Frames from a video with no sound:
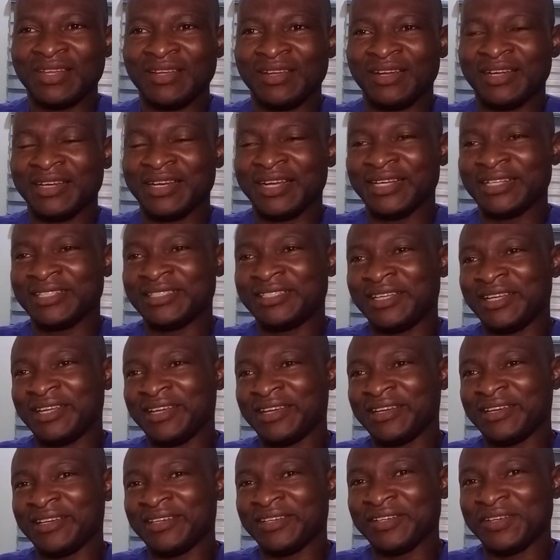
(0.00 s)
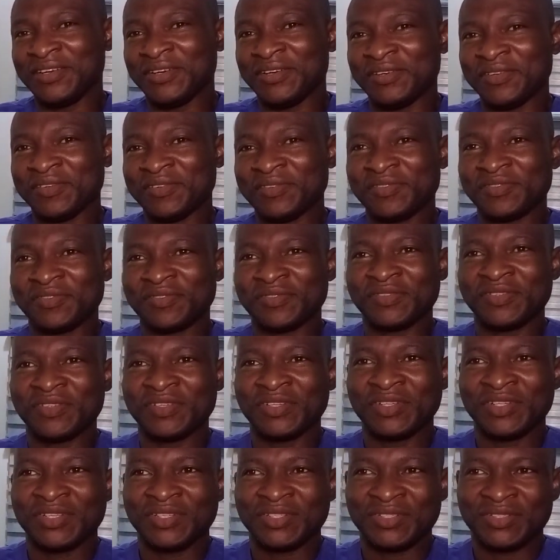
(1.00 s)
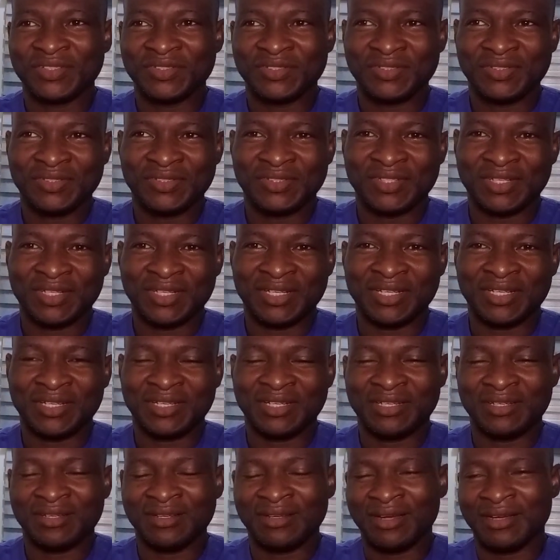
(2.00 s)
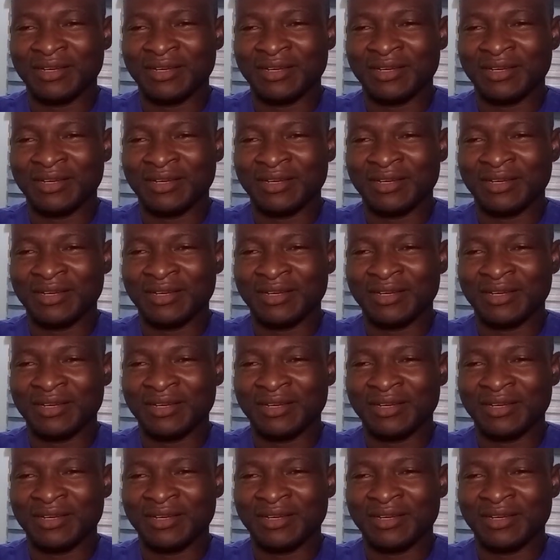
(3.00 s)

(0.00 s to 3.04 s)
an idea of the